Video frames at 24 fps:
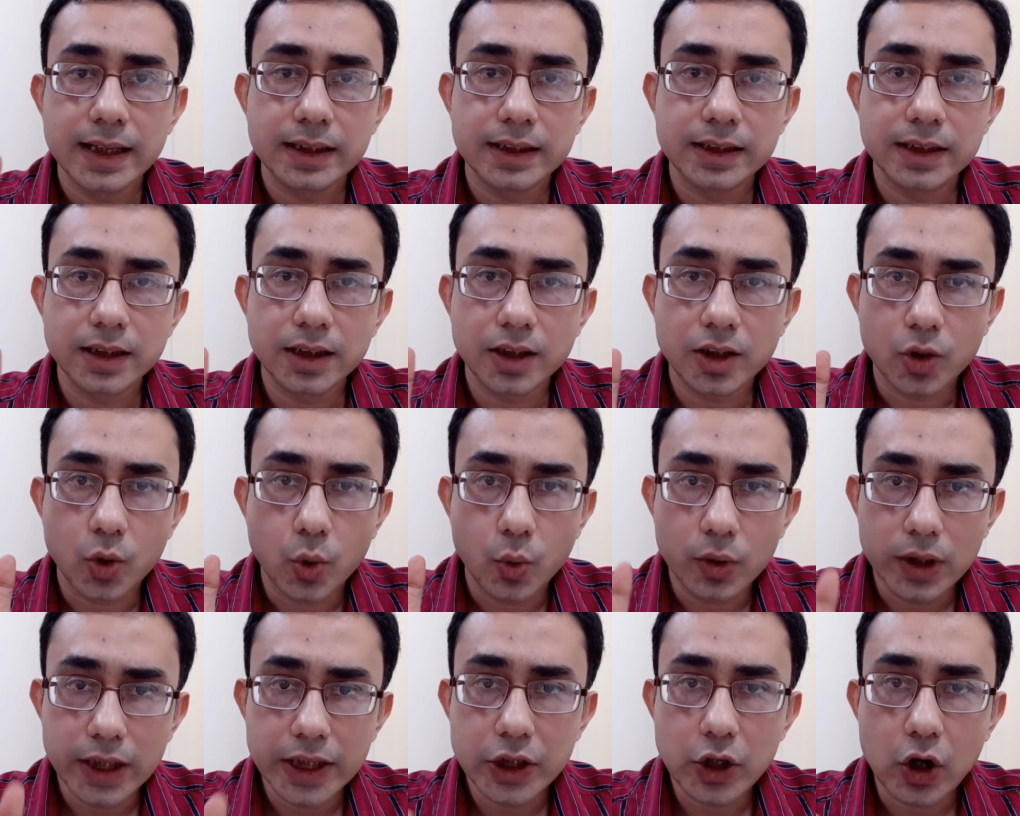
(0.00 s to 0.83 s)
The
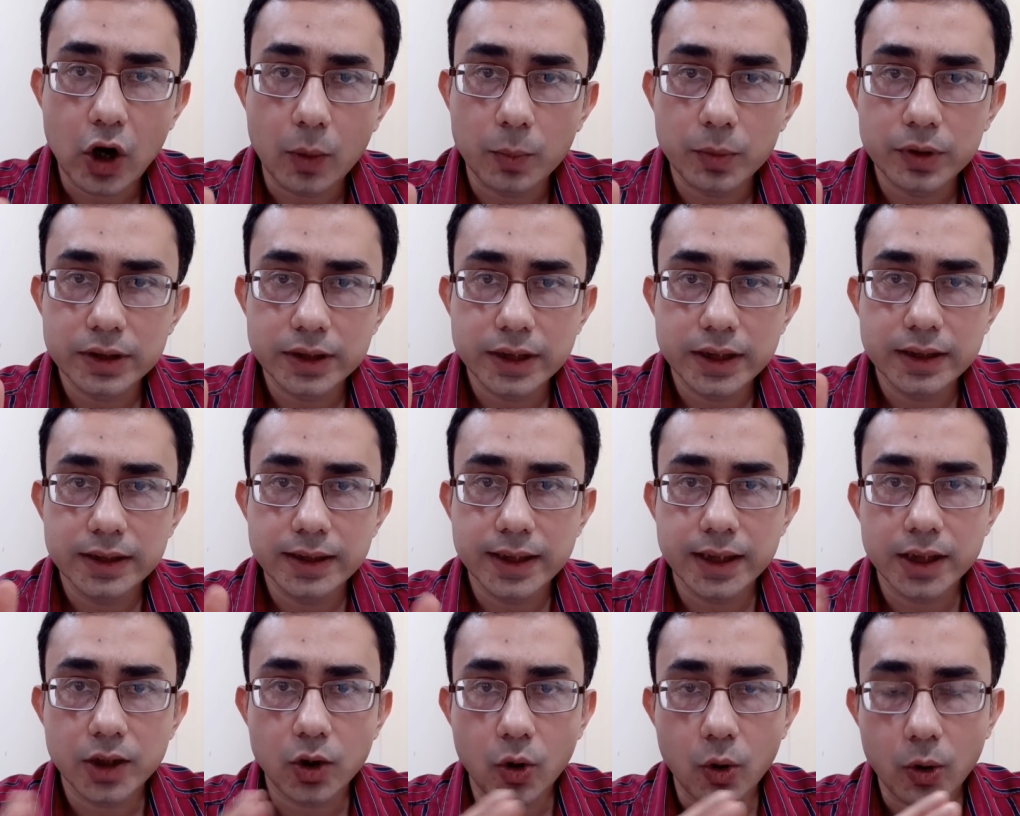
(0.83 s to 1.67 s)
only common thing
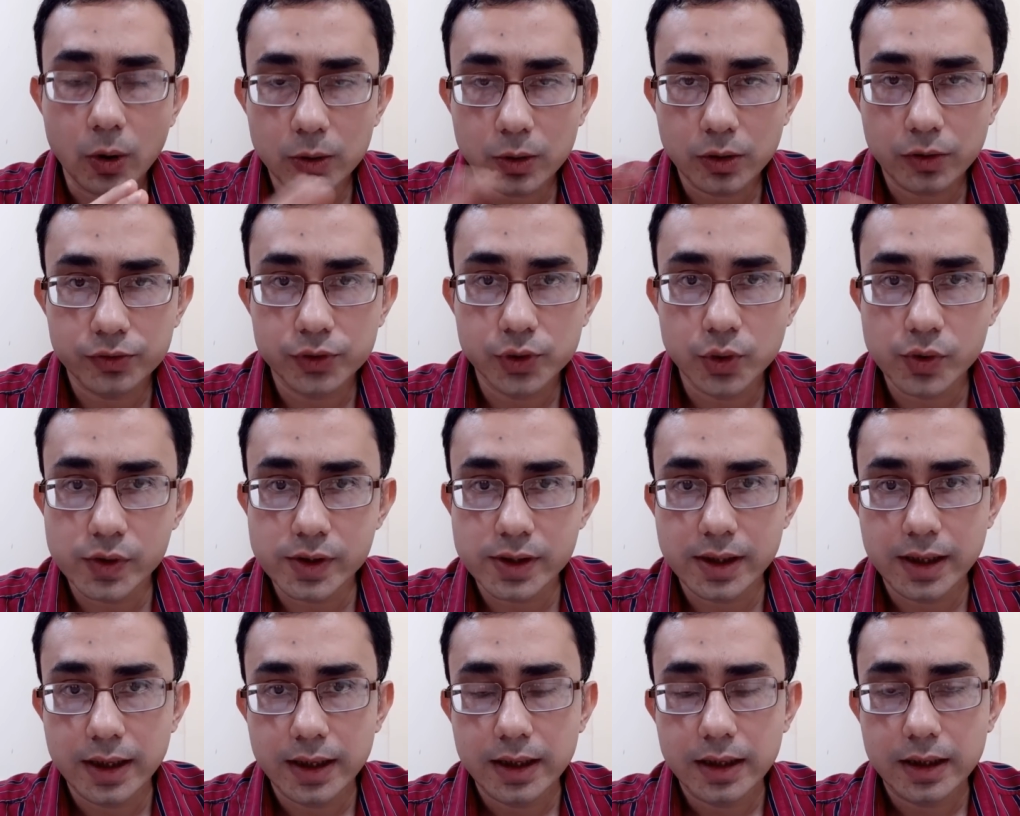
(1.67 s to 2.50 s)
that all of
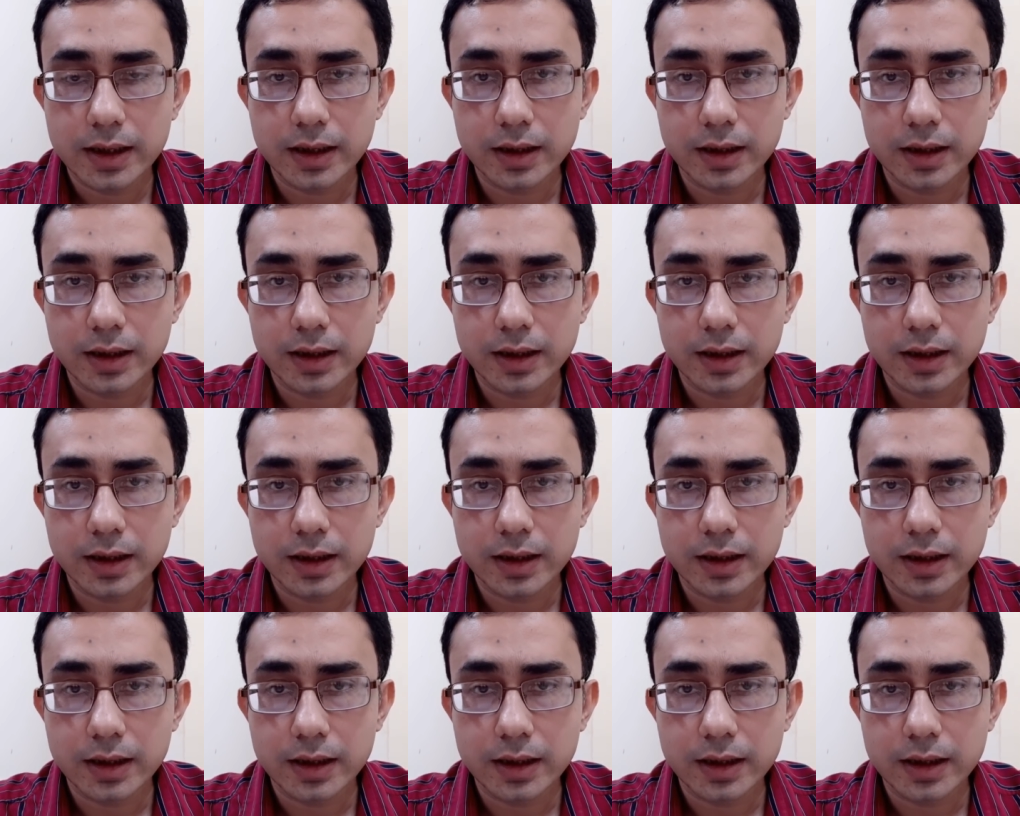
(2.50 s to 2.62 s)
those